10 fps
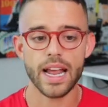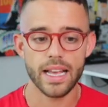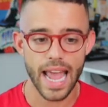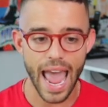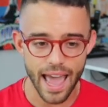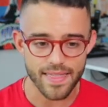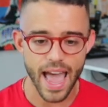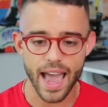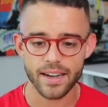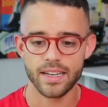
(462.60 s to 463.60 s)
add
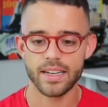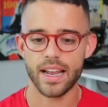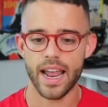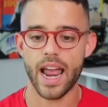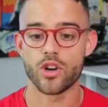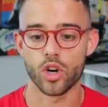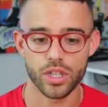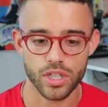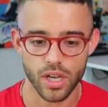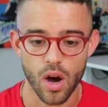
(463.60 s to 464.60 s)
that, and you're good
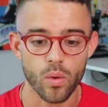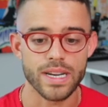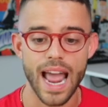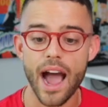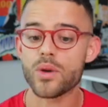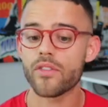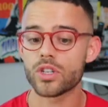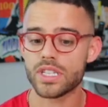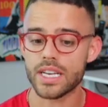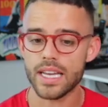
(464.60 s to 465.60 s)
to go. Now you have your
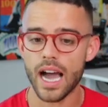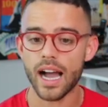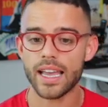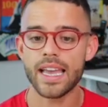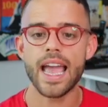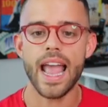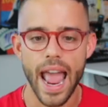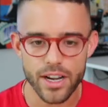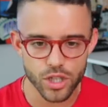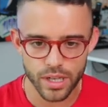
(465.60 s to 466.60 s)
TDI
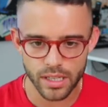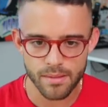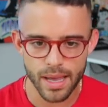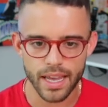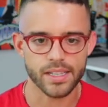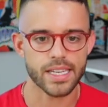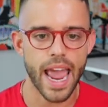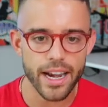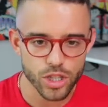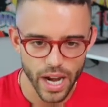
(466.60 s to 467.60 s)
and your EMAs
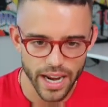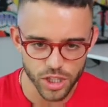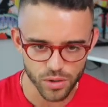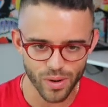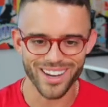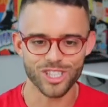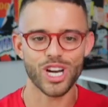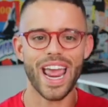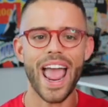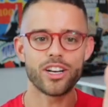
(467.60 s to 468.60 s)
and your Asian range
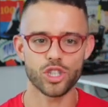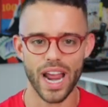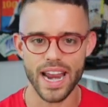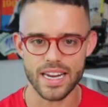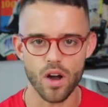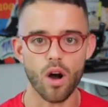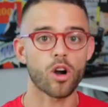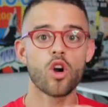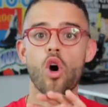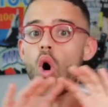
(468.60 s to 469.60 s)
and your ADR.
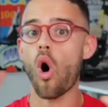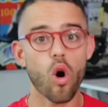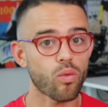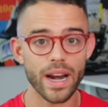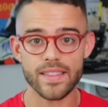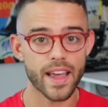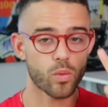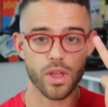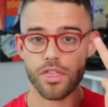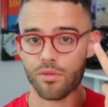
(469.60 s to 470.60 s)
All right there
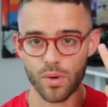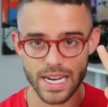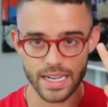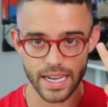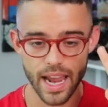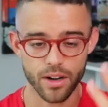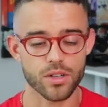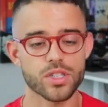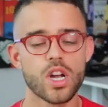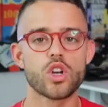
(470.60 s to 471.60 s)
with 3
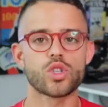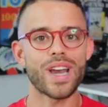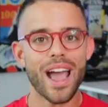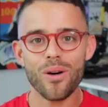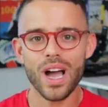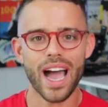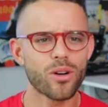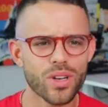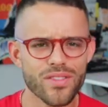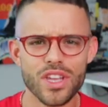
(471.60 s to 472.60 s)
indicators. So now I
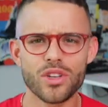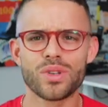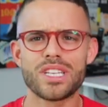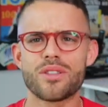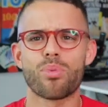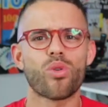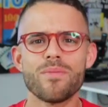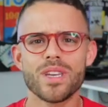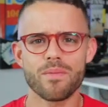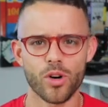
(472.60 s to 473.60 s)
don't even think you'll need the
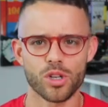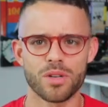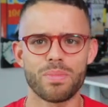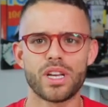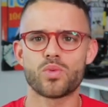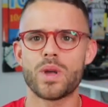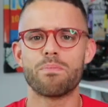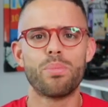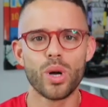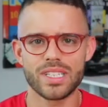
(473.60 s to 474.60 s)
premium version because we
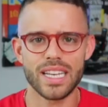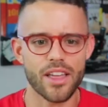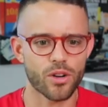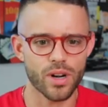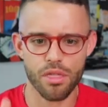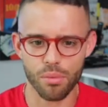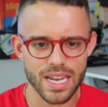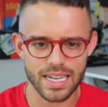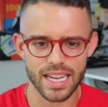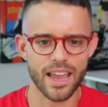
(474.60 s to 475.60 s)
put it together in 3
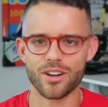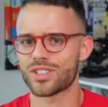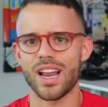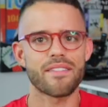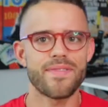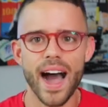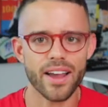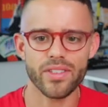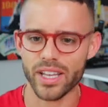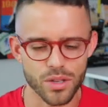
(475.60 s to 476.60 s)
indicators, not
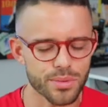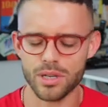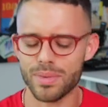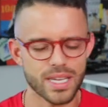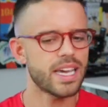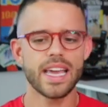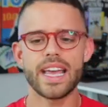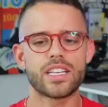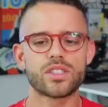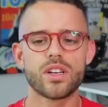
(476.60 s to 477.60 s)
5 like it used to be. It's